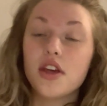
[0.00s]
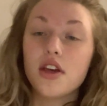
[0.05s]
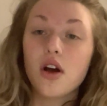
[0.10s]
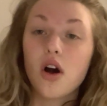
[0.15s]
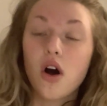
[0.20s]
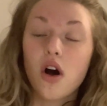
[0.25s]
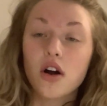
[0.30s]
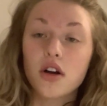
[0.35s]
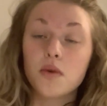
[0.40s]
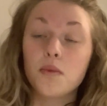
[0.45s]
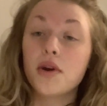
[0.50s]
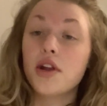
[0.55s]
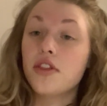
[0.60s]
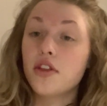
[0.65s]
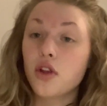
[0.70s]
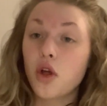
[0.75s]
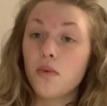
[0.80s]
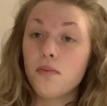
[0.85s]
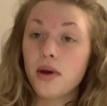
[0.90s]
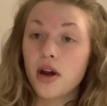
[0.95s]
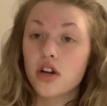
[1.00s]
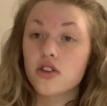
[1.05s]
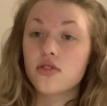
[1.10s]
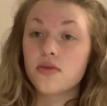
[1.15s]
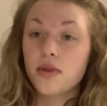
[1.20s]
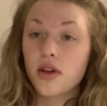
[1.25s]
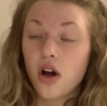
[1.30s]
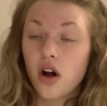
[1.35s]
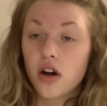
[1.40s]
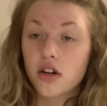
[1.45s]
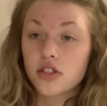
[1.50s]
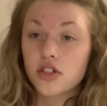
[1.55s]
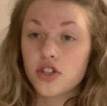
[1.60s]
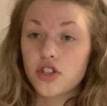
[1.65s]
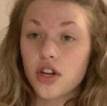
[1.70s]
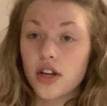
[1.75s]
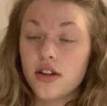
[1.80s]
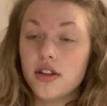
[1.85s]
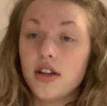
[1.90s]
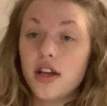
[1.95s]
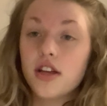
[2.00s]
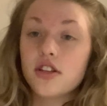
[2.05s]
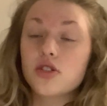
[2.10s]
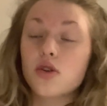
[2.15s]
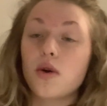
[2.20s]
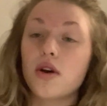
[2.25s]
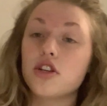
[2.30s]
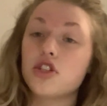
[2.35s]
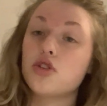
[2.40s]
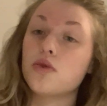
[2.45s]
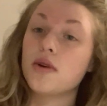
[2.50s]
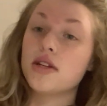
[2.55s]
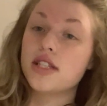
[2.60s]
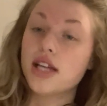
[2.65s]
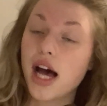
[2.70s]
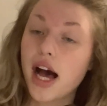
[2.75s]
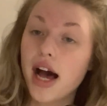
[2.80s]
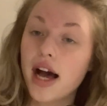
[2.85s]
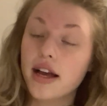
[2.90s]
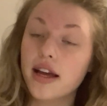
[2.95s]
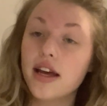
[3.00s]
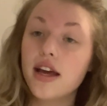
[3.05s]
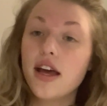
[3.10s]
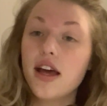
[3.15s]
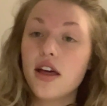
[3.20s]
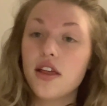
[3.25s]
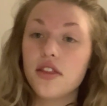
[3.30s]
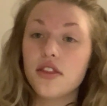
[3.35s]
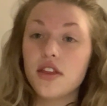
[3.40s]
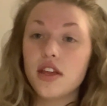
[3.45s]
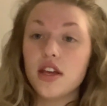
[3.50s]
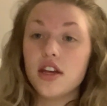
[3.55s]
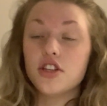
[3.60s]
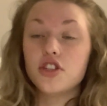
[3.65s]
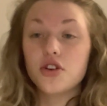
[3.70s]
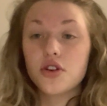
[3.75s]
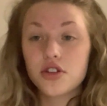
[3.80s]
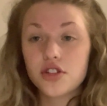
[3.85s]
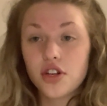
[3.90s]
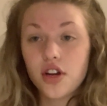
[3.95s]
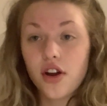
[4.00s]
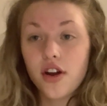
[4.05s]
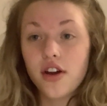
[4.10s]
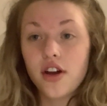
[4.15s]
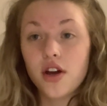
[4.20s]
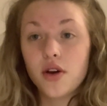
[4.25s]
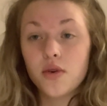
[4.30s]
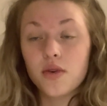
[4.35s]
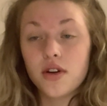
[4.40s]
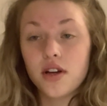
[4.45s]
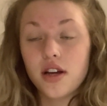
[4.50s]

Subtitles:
One of the lone pairs from the oxygen is going to attack the tertiary